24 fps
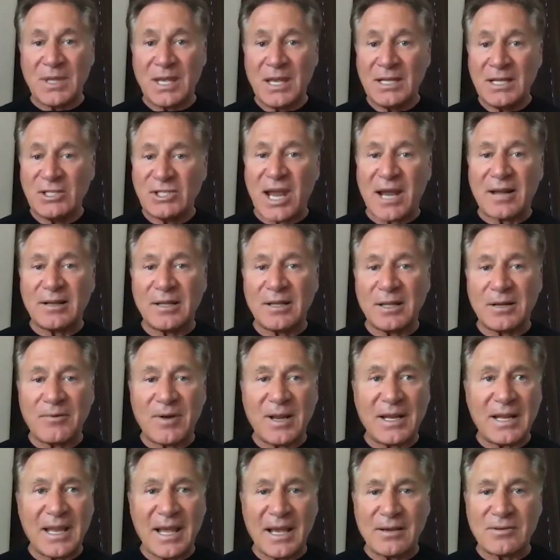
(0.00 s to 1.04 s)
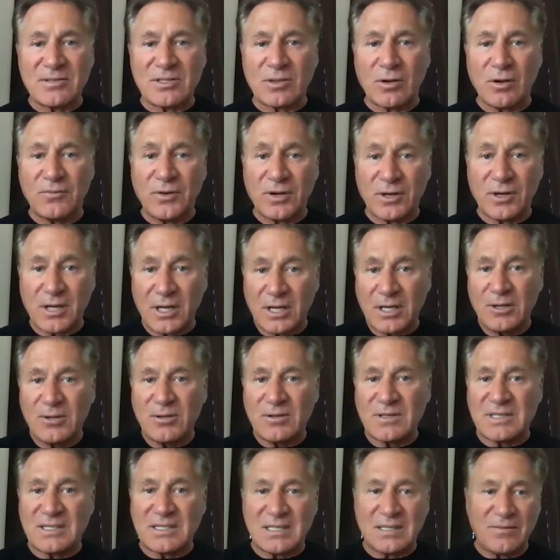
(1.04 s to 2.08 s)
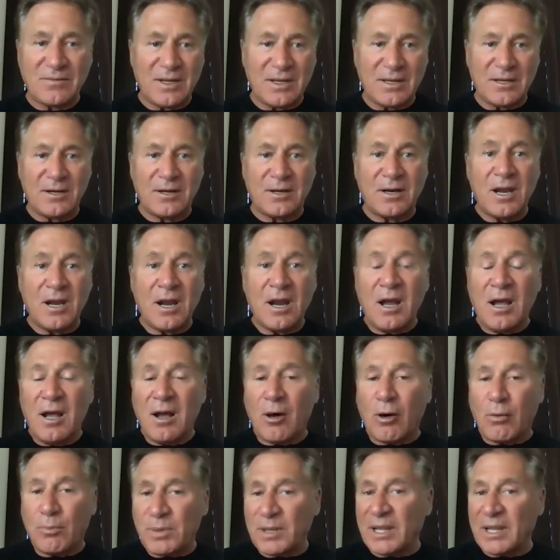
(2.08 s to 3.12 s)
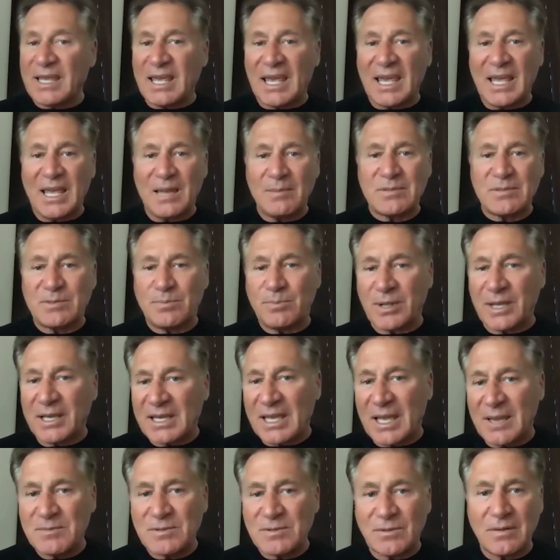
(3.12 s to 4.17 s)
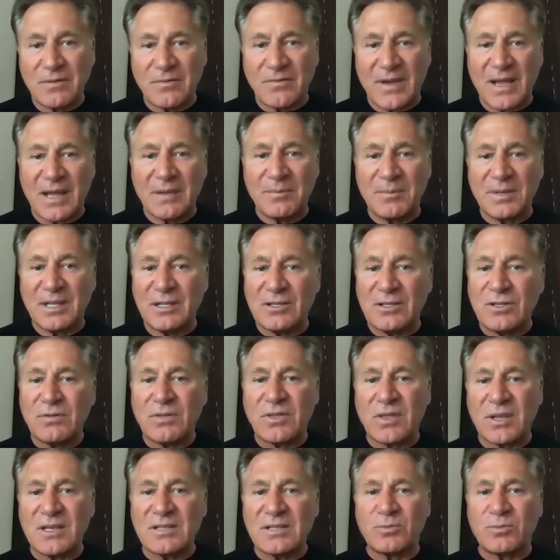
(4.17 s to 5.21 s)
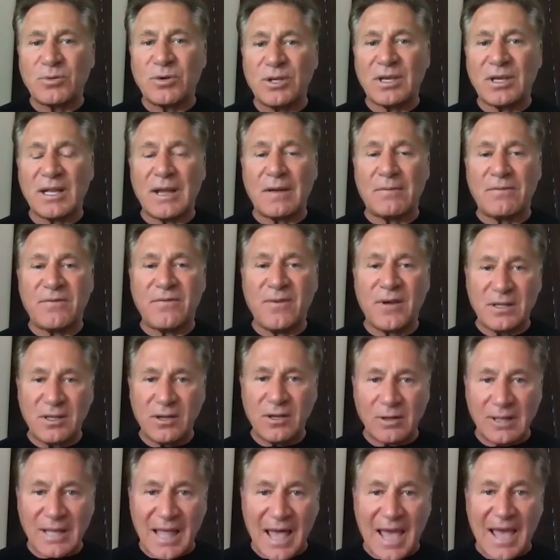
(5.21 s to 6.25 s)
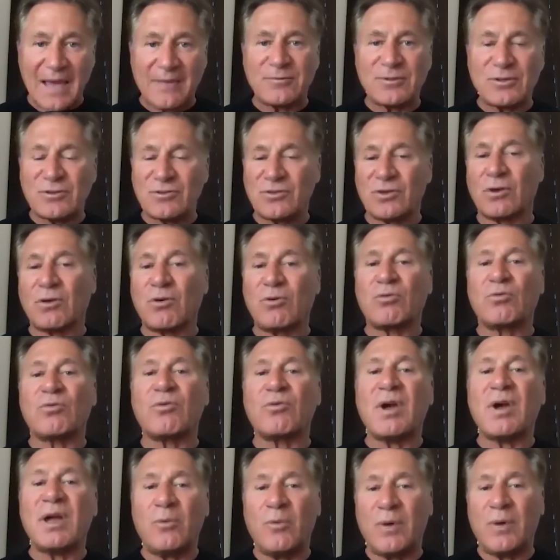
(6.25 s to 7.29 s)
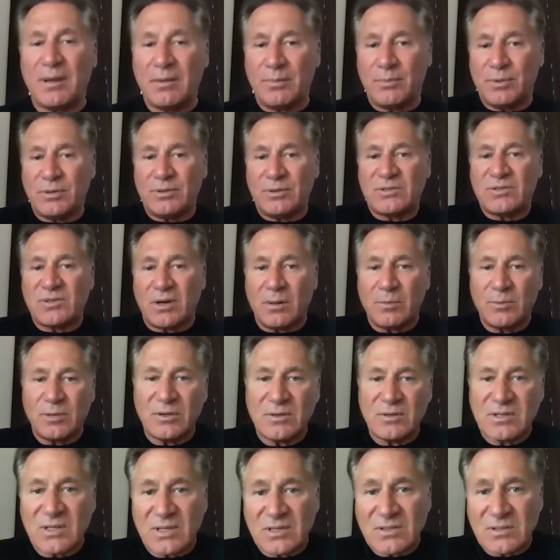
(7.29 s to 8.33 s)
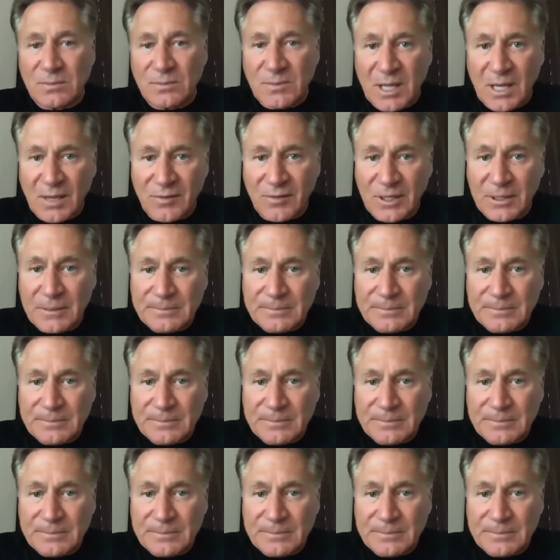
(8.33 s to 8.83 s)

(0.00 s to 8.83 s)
channeling right now. So if you're going to use the TV or play games with the family and do things where you can have fun. Laughter is a great way to boost our immune system, David.